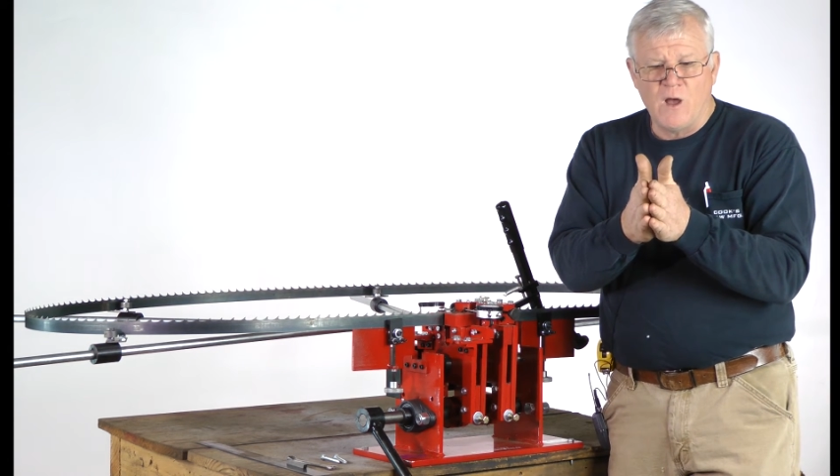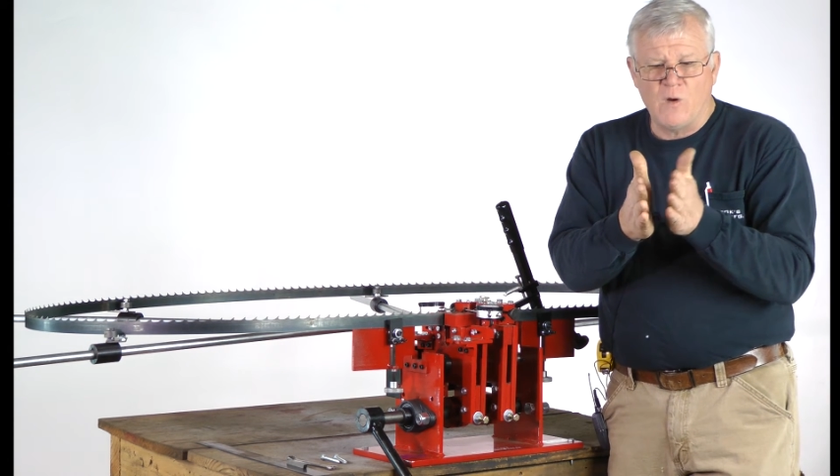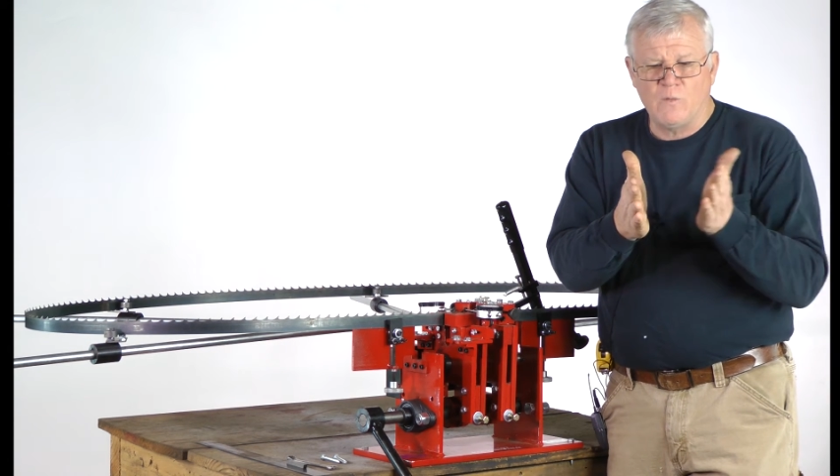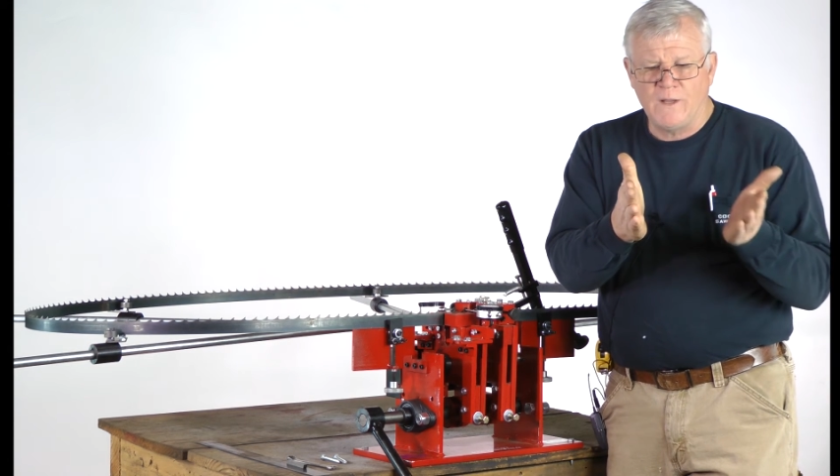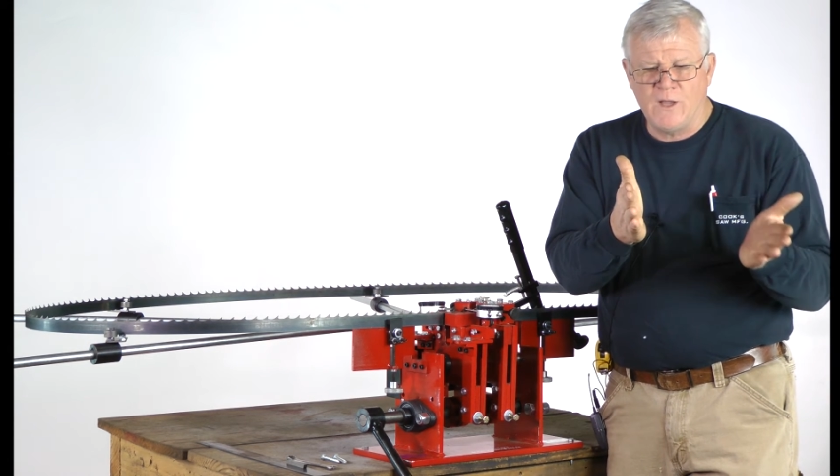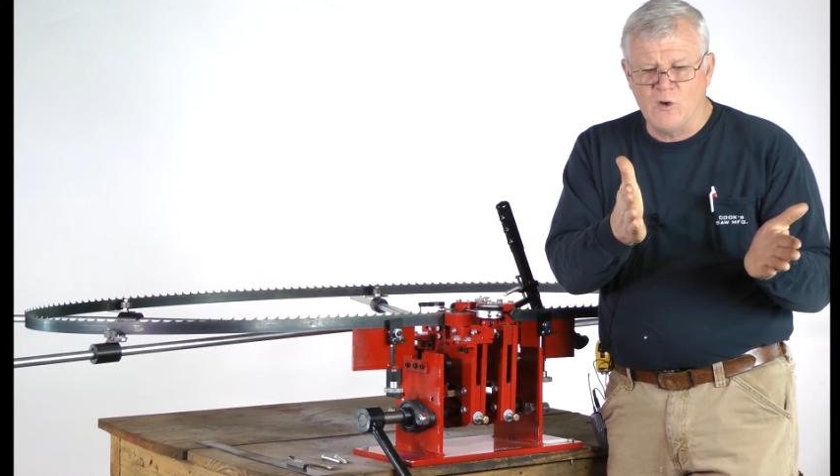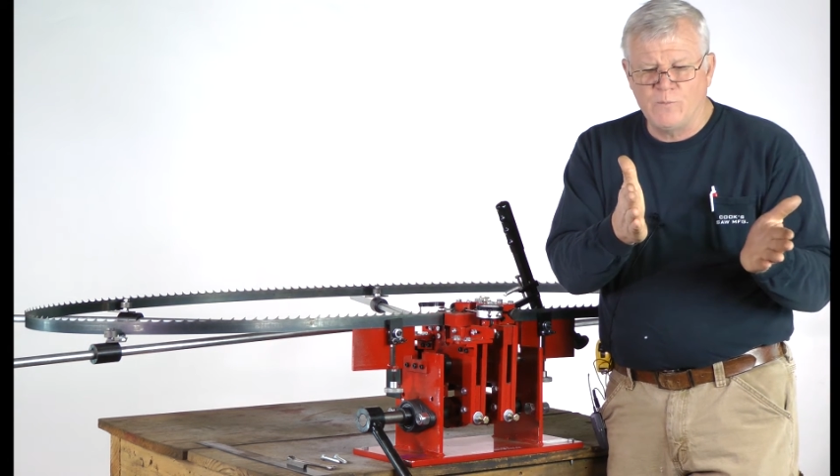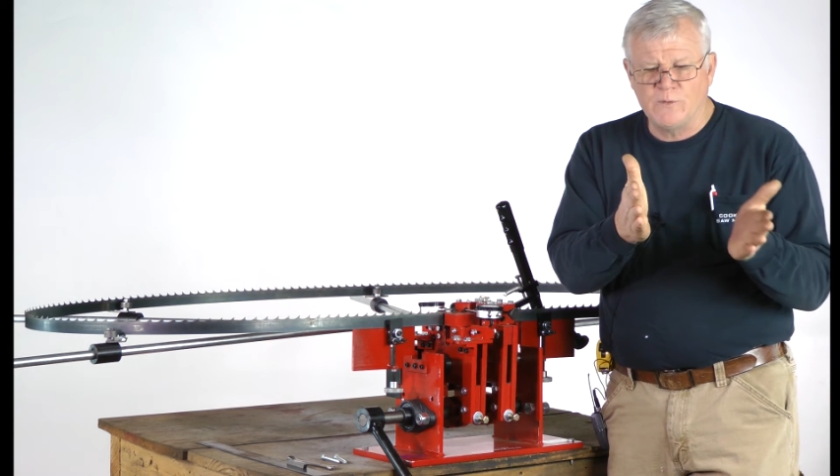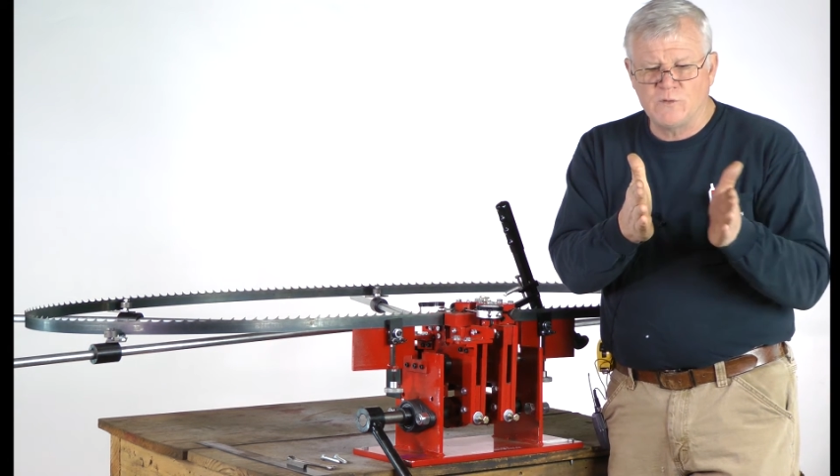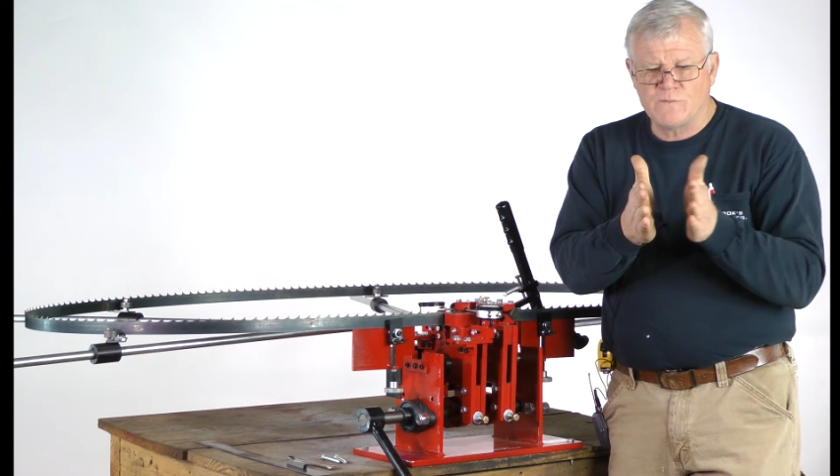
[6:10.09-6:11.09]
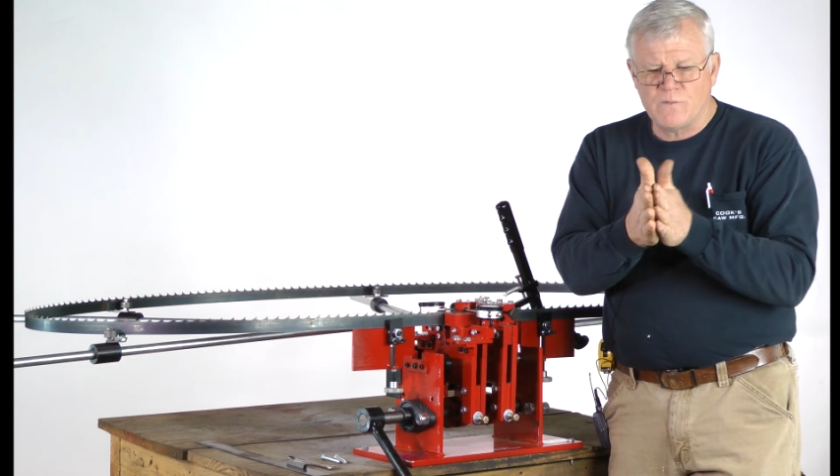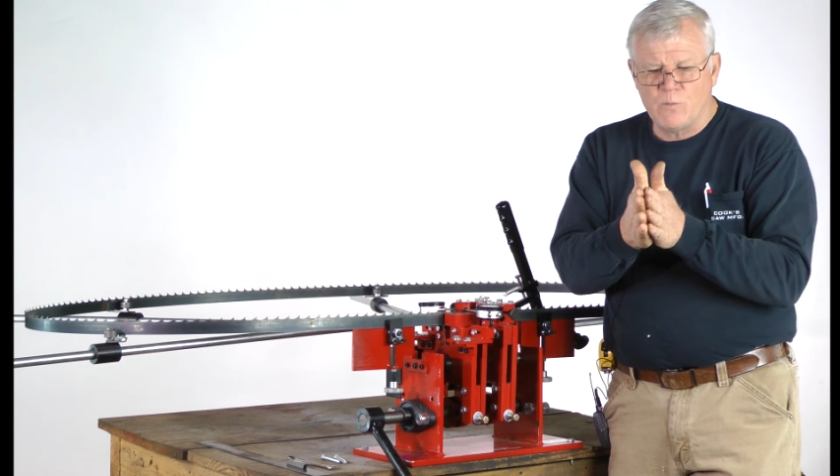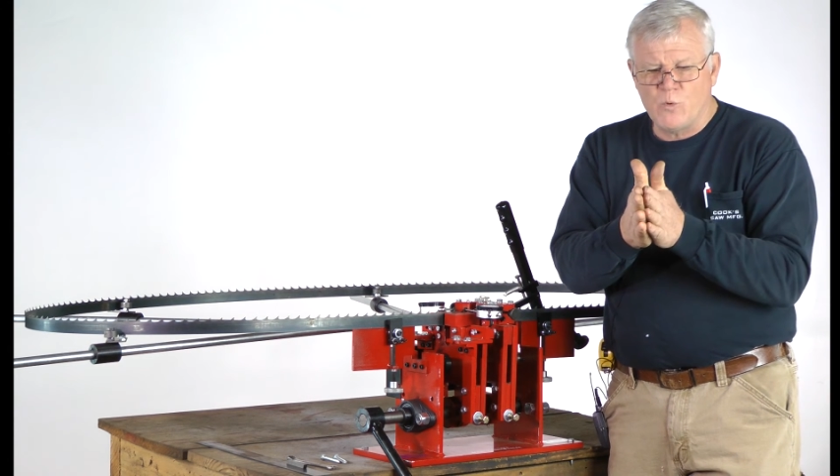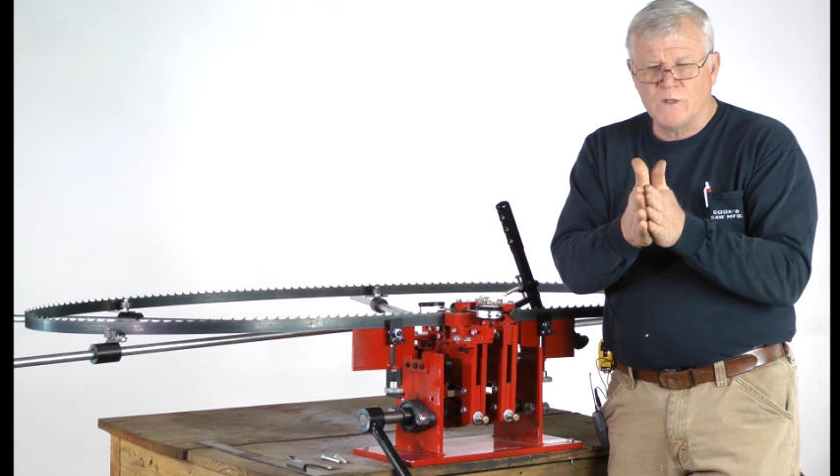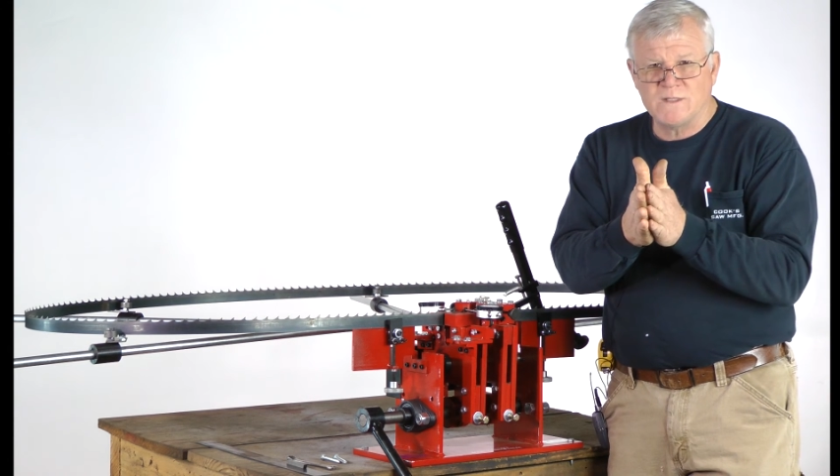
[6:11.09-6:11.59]
only opens
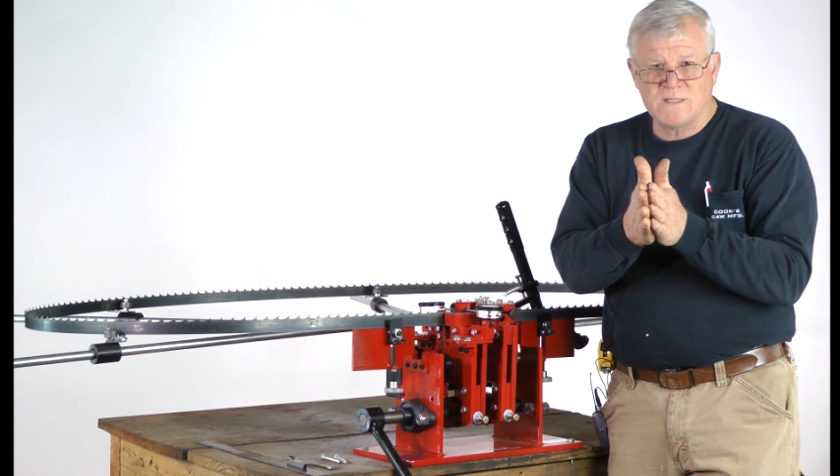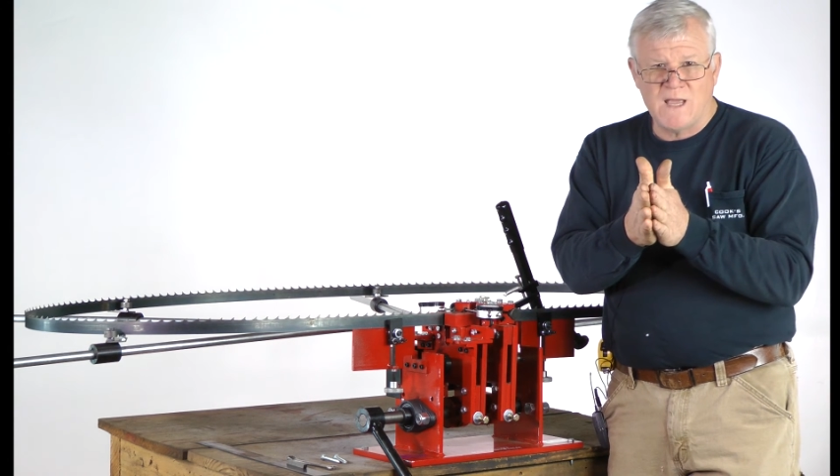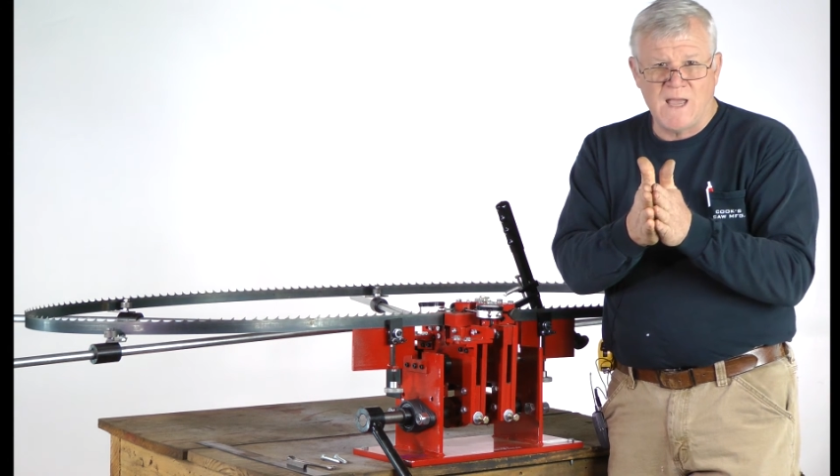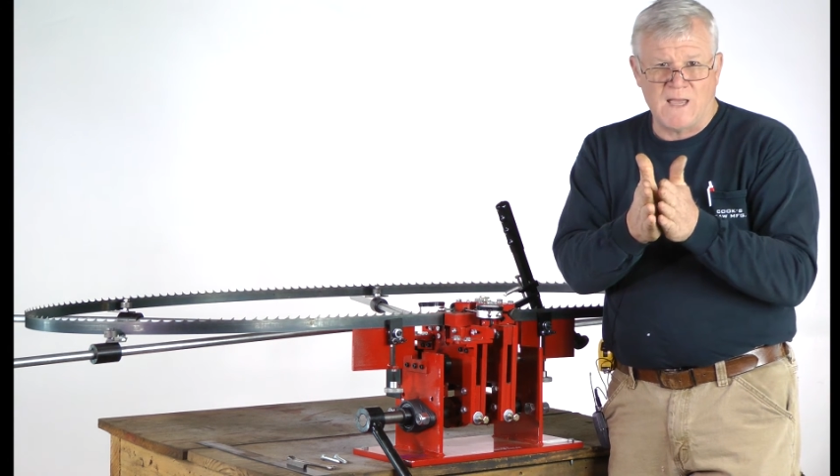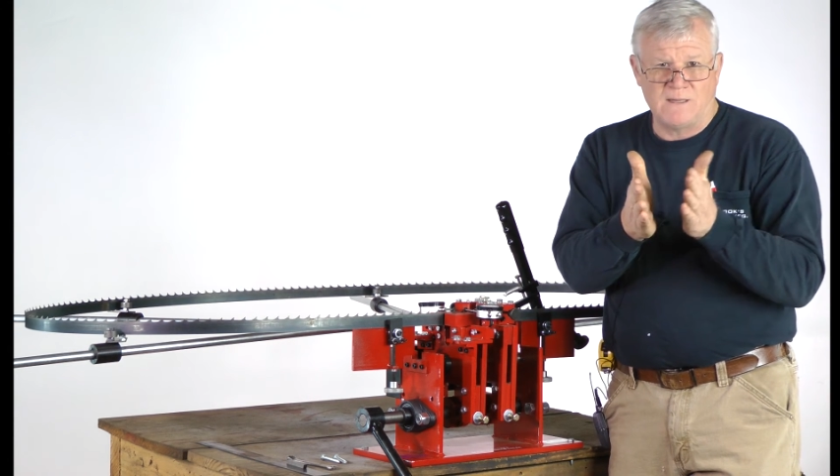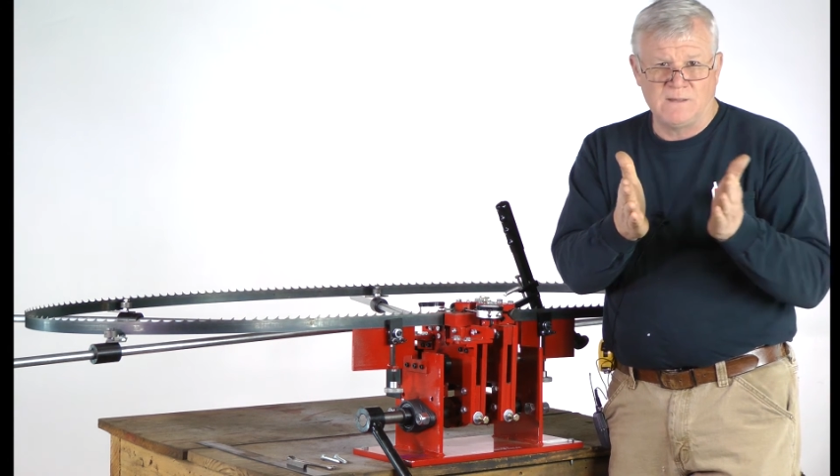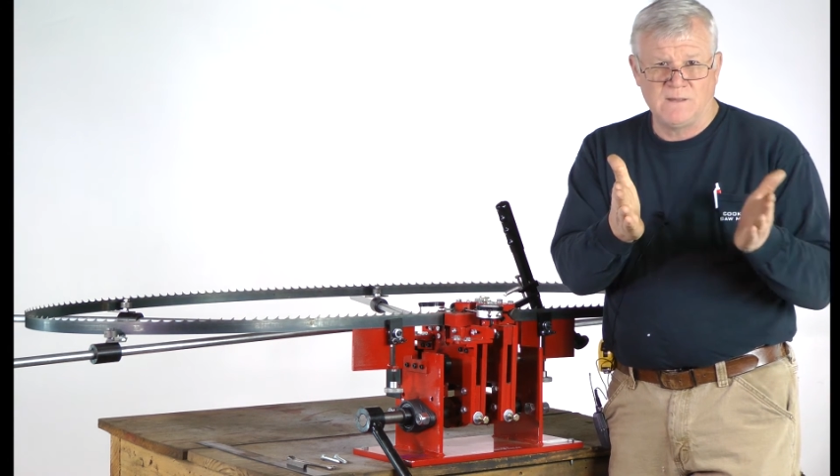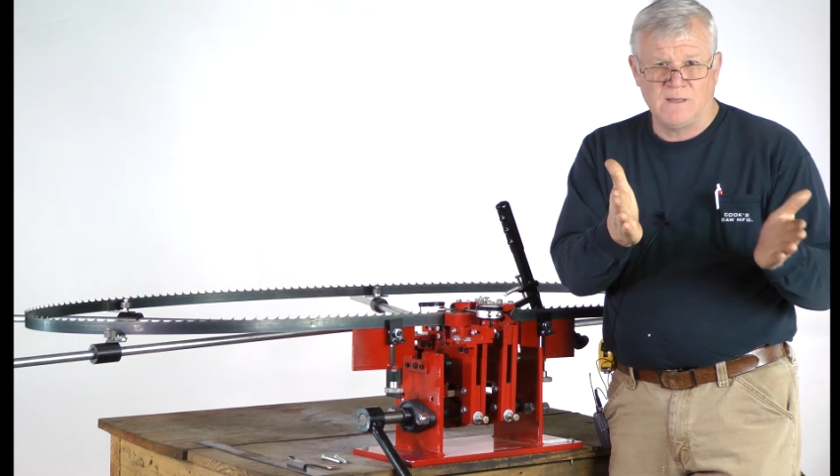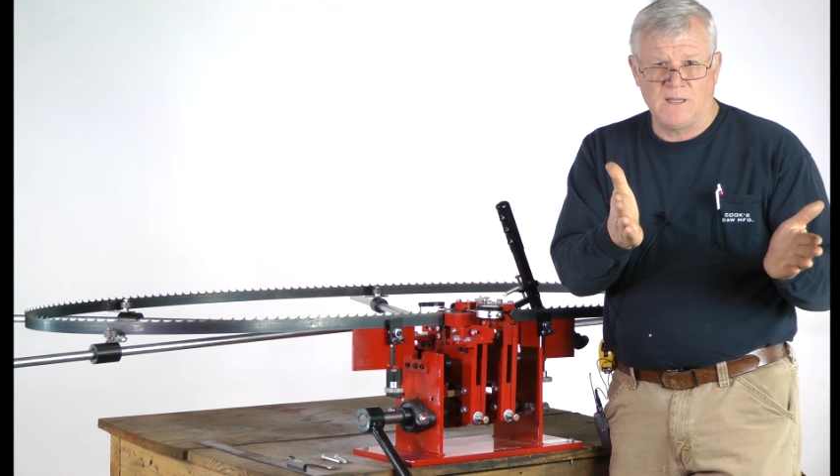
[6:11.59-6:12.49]
from one side,